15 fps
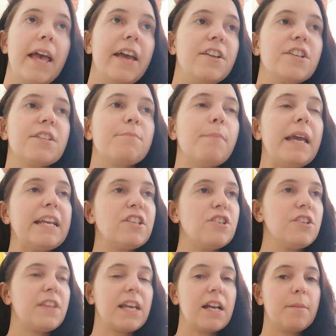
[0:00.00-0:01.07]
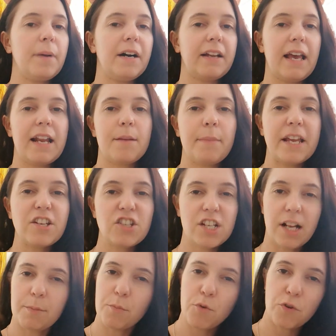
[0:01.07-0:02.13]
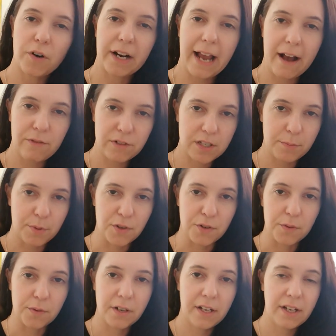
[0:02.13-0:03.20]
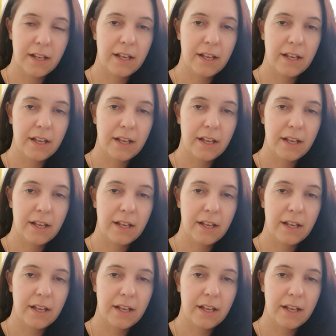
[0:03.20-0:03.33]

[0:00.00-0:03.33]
it just makes you think about it and it makes you like more accountable.